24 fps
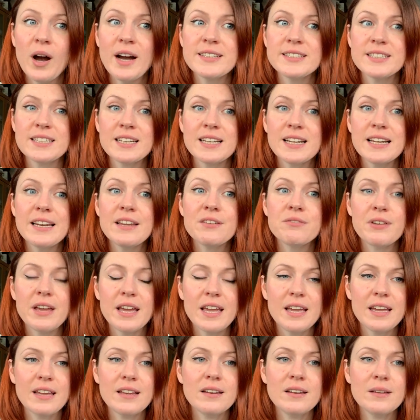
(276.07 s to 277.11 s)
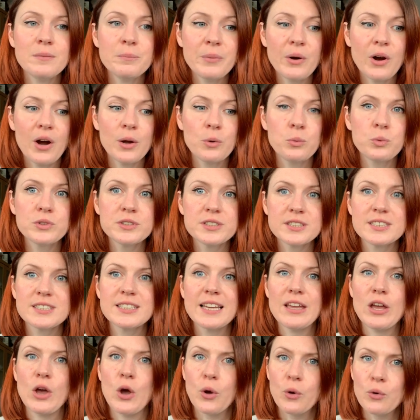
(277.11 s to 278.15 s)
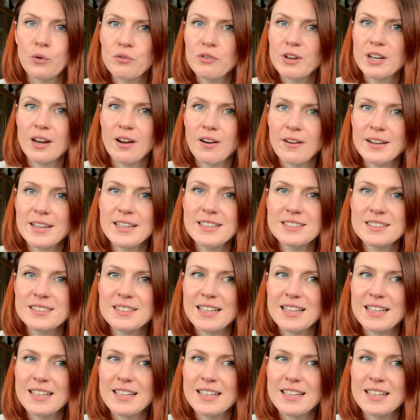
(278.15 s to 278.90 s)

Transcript: I didn't live in, but I would stay overnight.